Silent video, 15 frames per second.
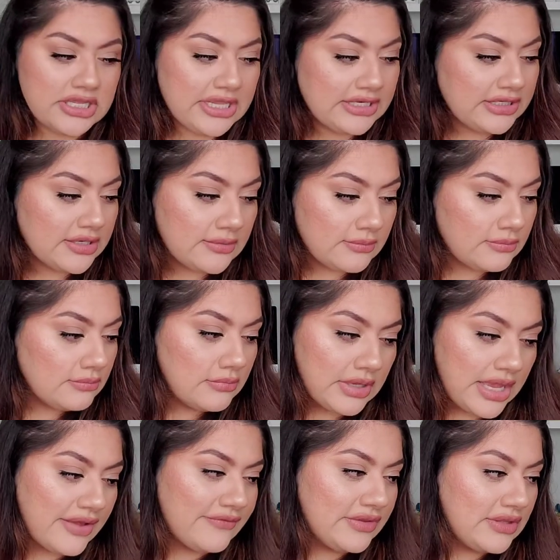I like them,
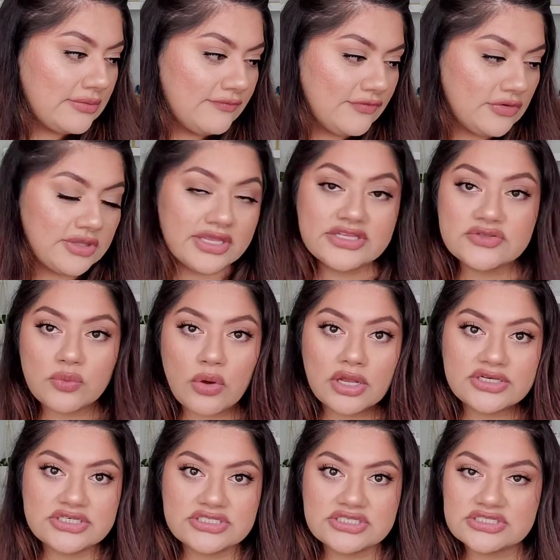having them for like
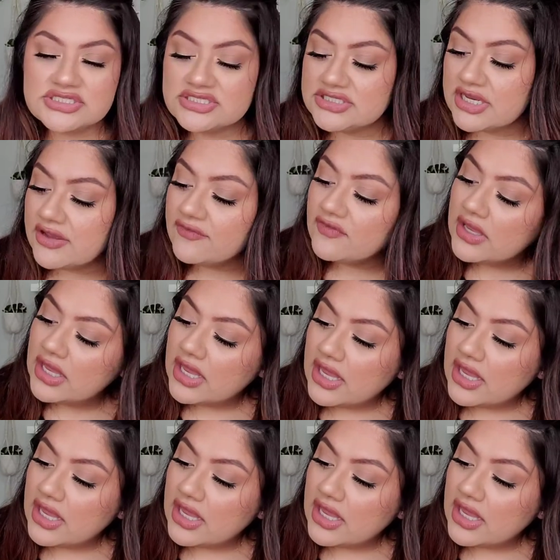swatches and stuff.